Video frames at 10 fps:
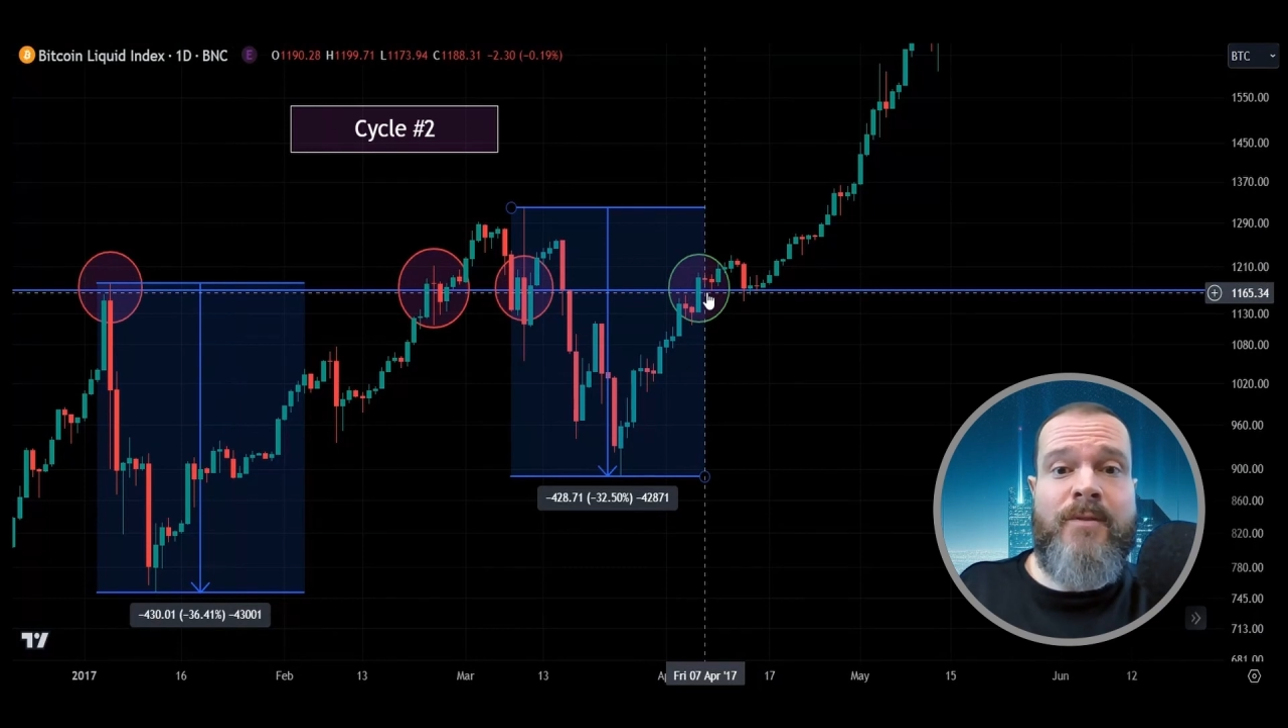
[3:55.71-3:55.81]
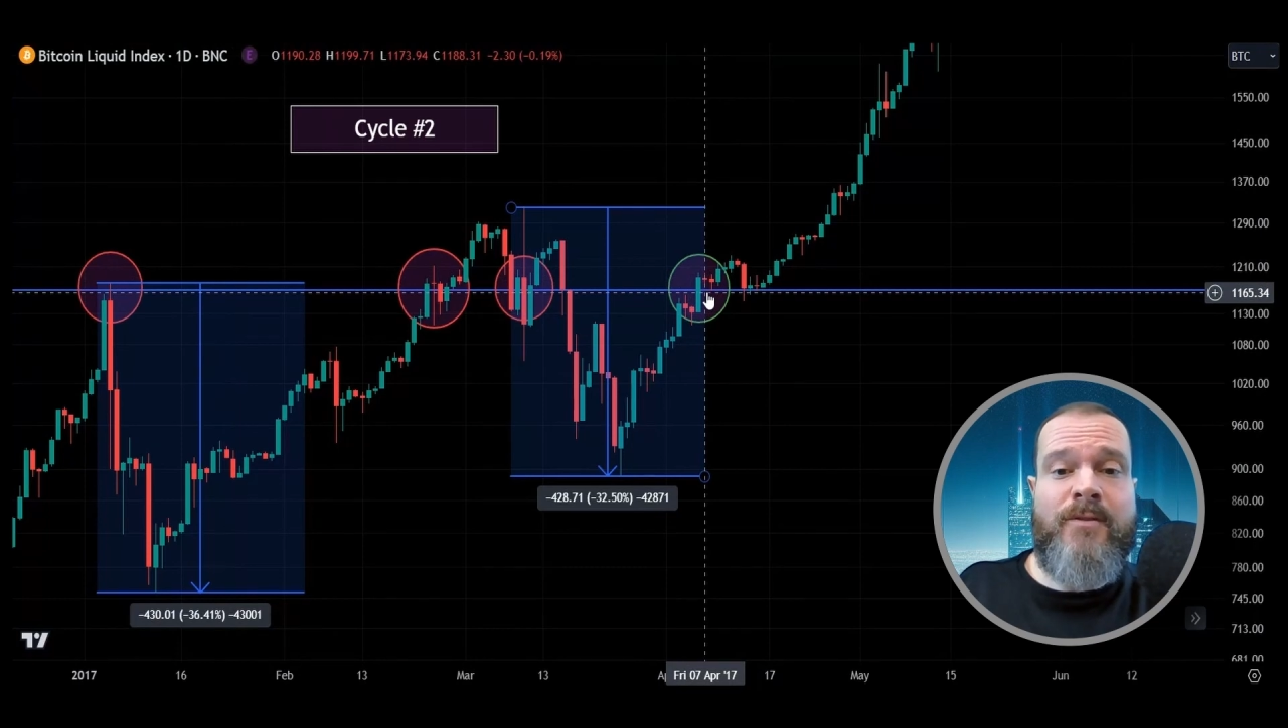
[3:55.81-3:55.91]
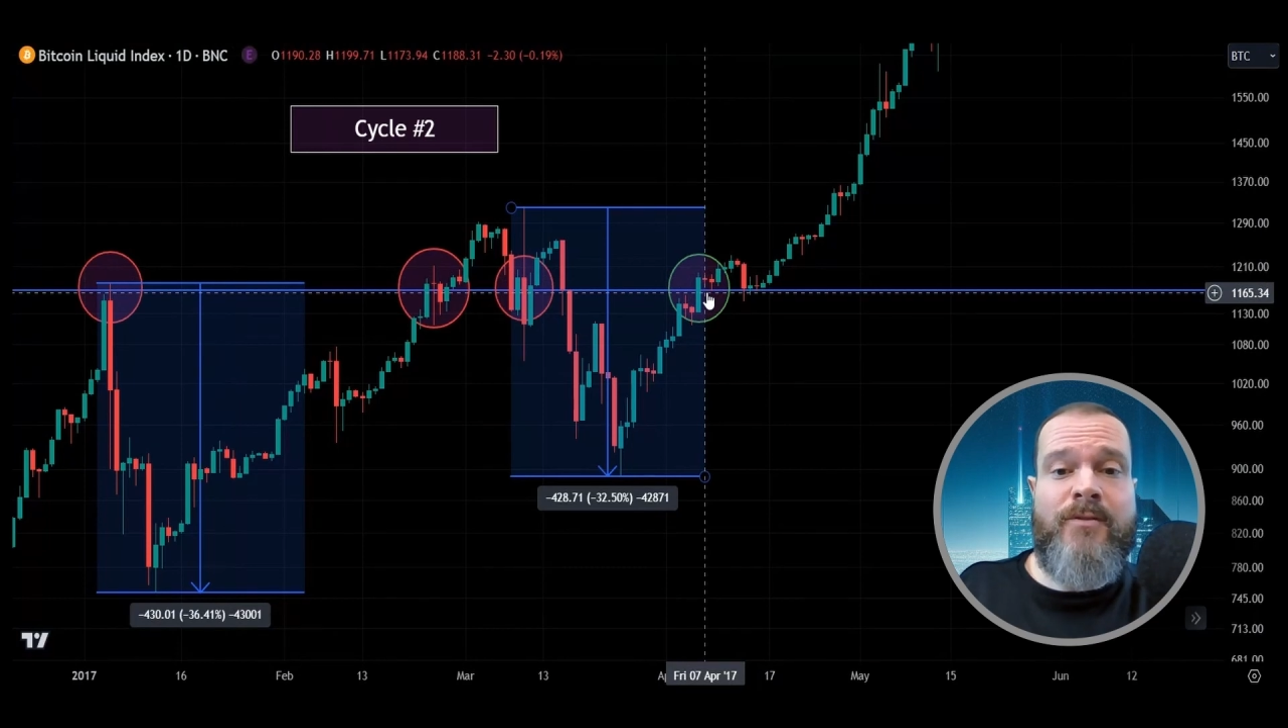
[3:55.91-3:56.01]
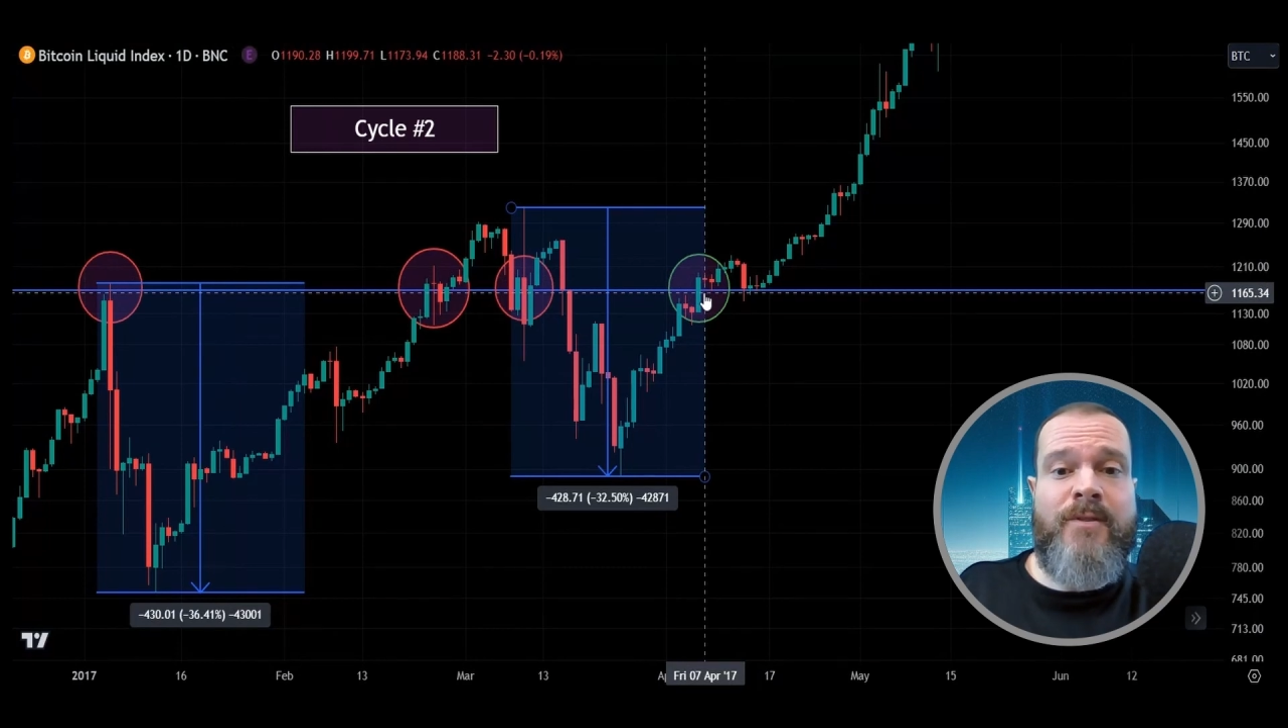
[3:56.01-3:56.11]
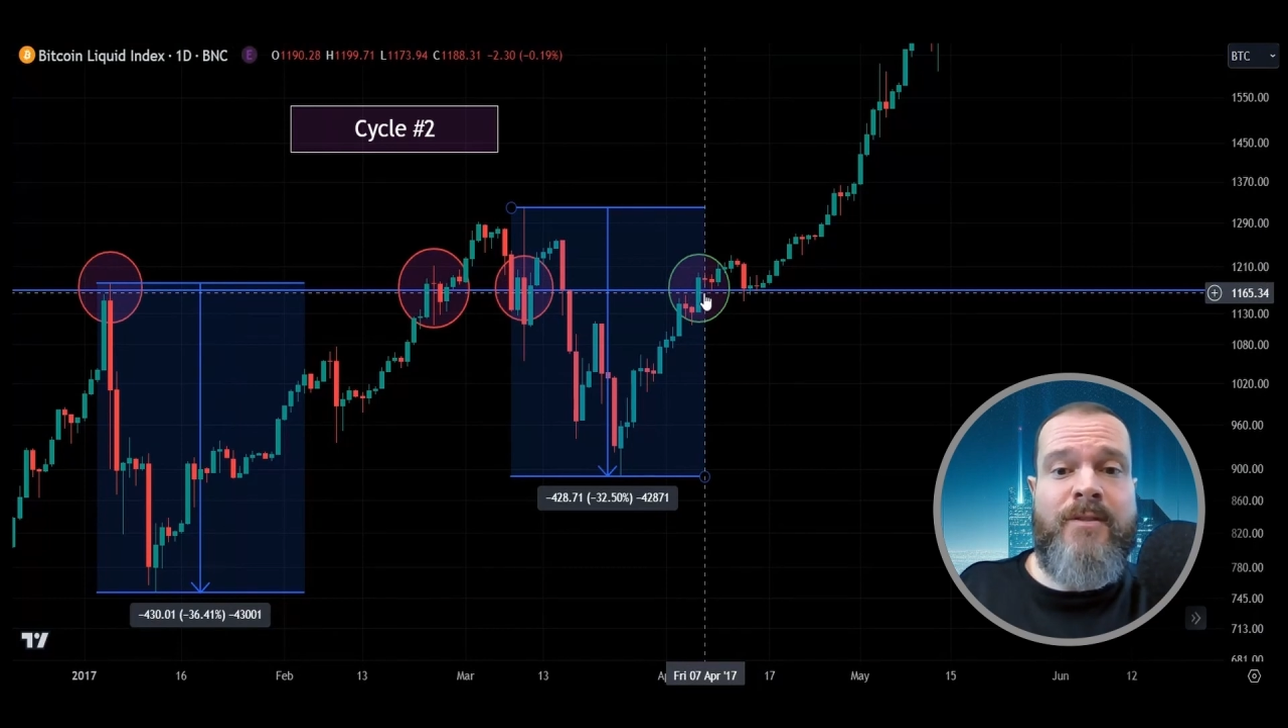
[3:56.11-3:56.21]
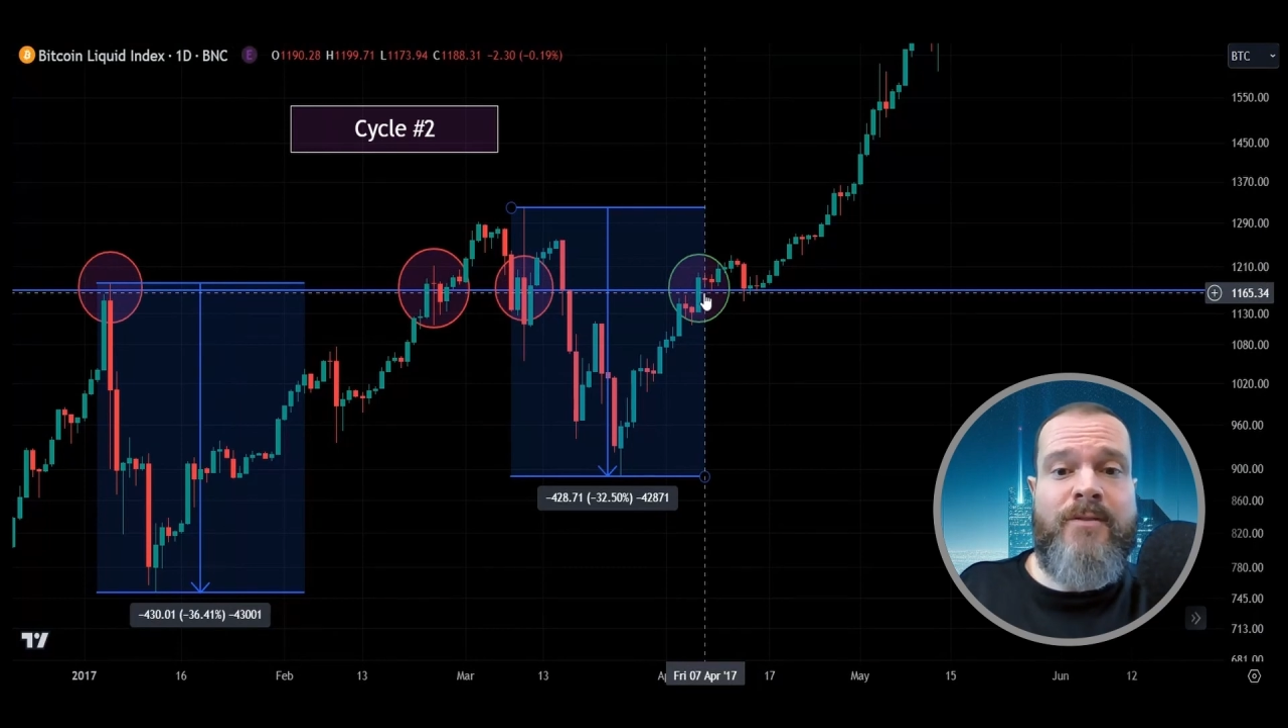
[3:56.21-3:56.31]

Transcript: this green